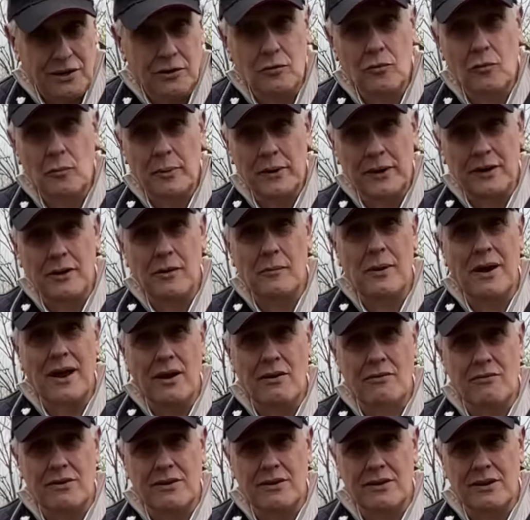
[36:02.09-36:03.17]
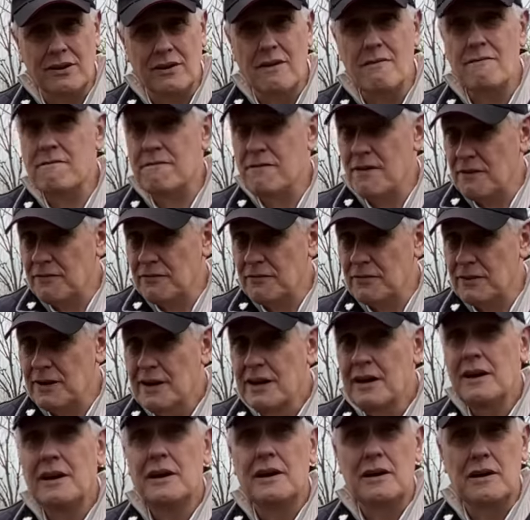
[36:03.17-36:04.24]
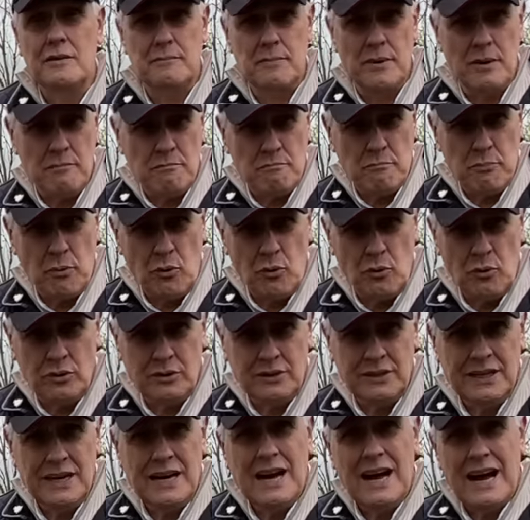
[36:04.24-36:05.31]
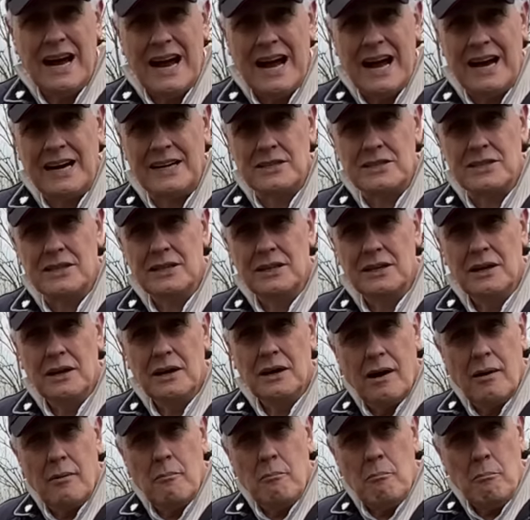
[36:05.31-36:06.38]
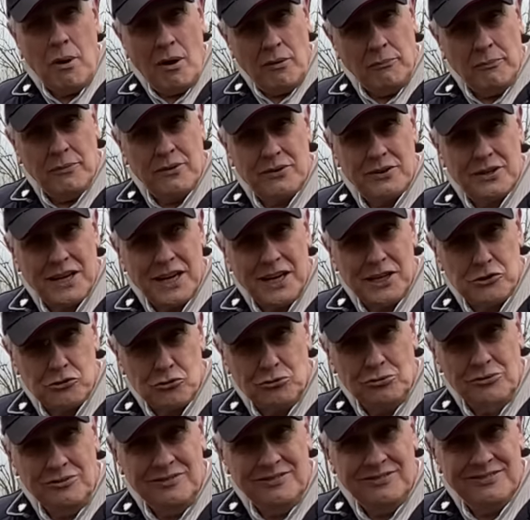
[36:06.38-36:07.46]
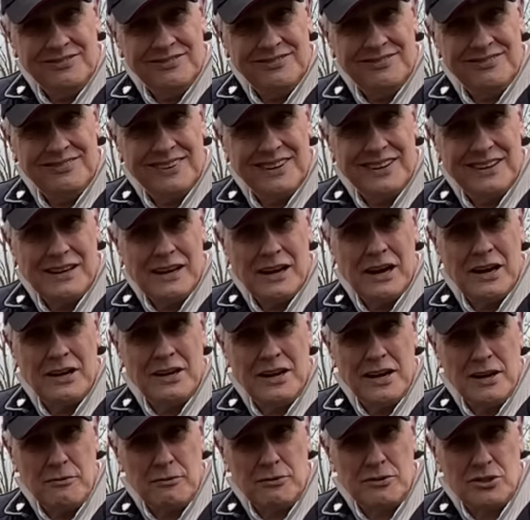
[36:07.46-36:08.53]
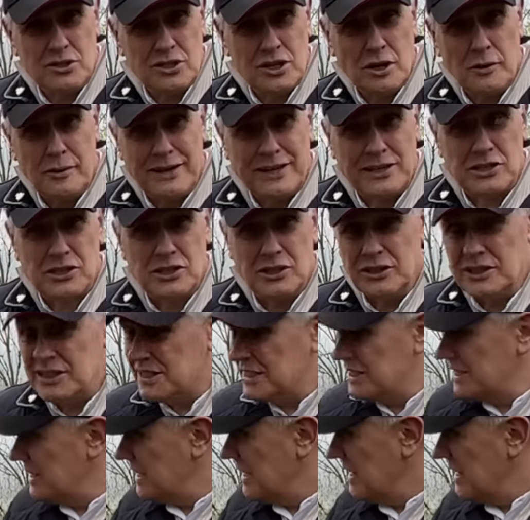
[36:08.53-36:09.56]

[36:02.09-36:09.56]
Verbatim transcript: who will become Henry V, had been born at Monmouth Castle and he was so excited